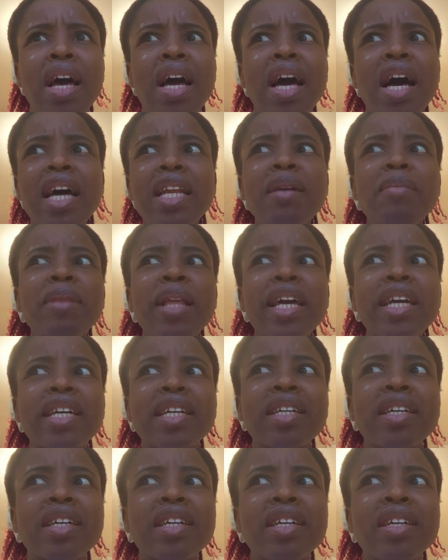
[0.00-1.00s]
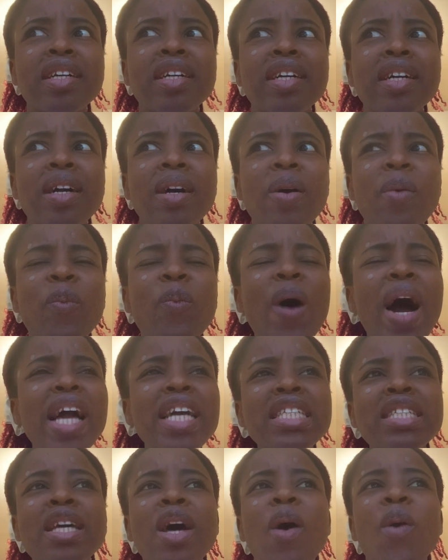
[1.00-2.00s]
I'm like,
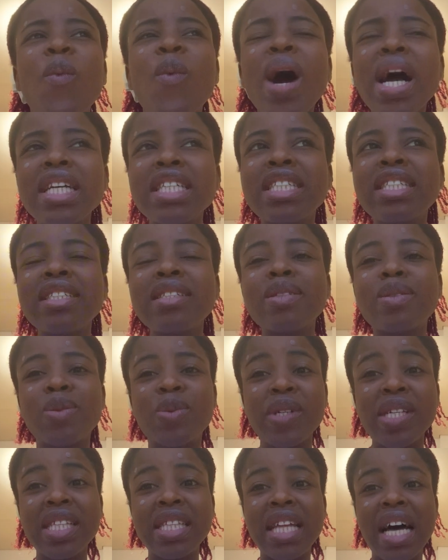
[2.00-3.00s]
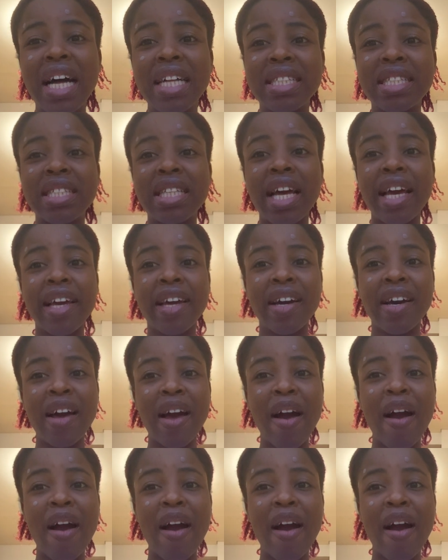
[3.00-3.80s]
why is she doing that? Like,